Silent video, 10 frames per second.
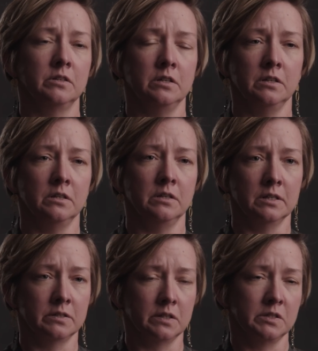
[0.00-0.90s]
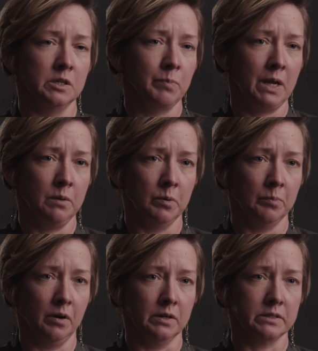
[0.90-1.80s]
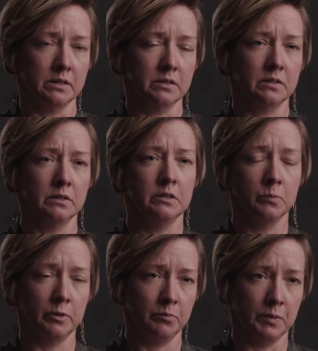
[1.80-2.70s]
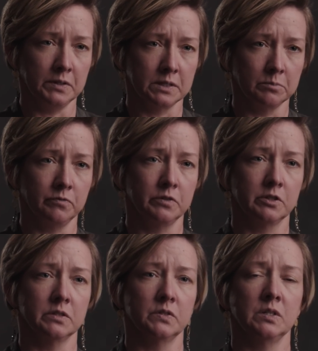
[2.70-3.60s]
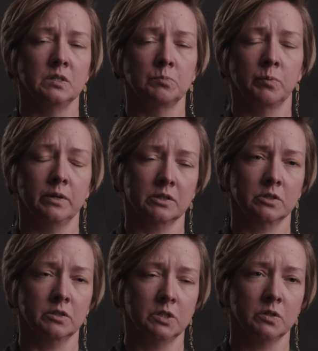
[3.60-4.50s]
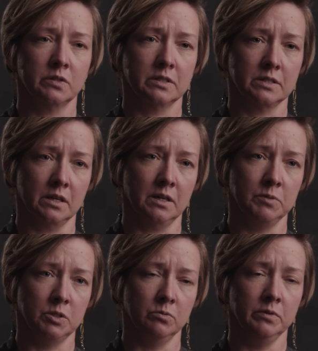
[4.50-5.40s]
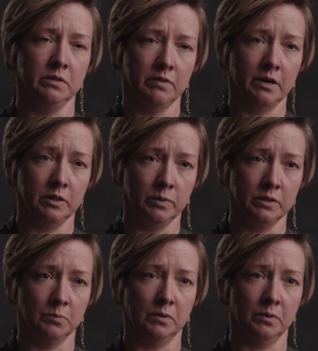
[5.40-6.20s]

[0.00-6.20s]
the existing paper process, and there would have been some efficiencies, but we actually took the time to reevaluate the